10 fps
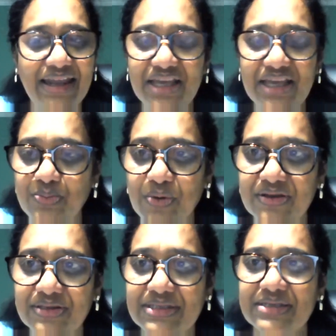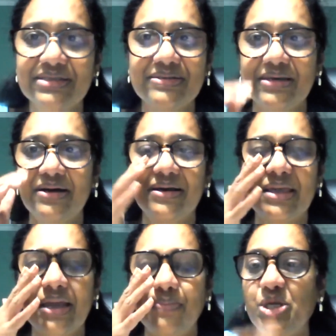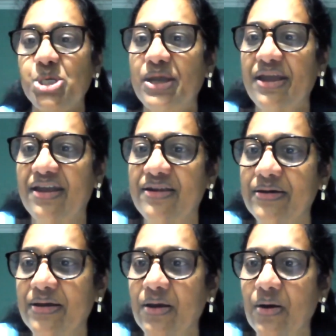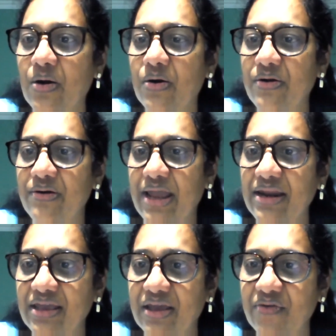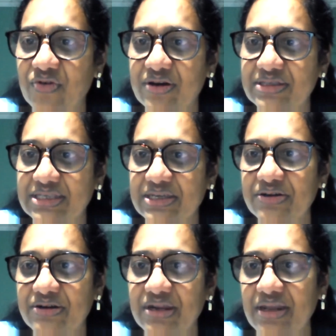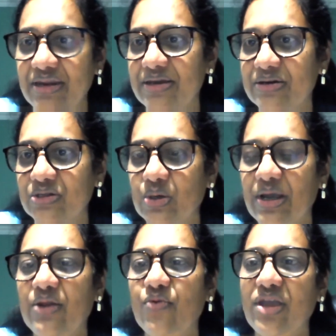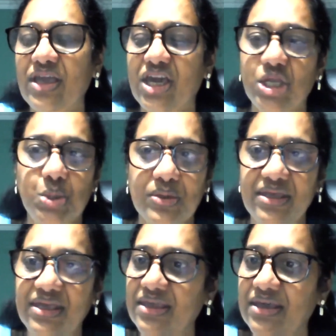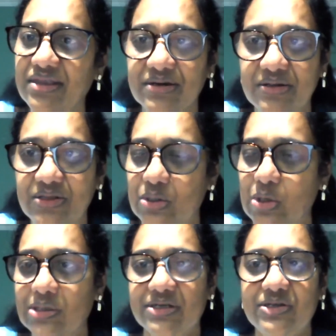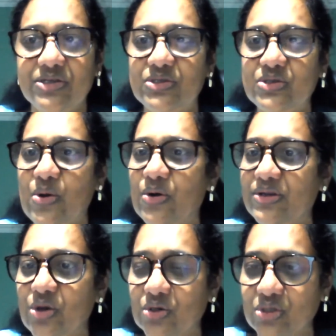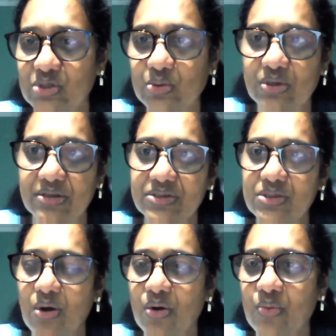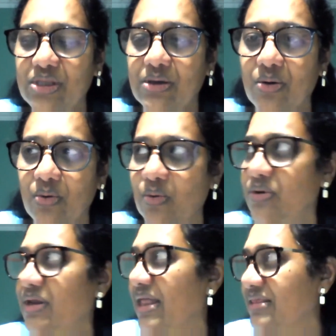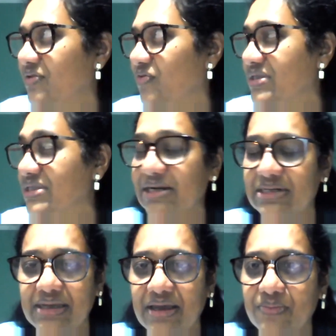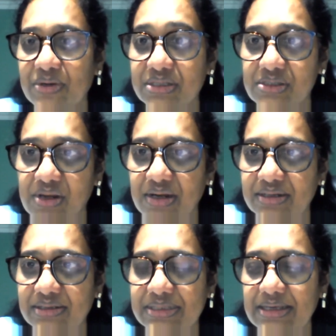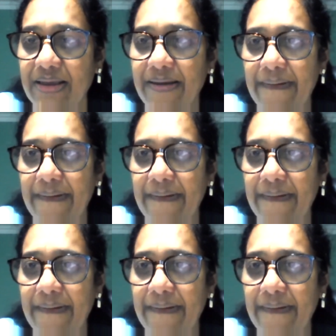Any experiences can be shared, or any efforts here in India to kind of engage with either the doctors or your students or with your own health facility administrators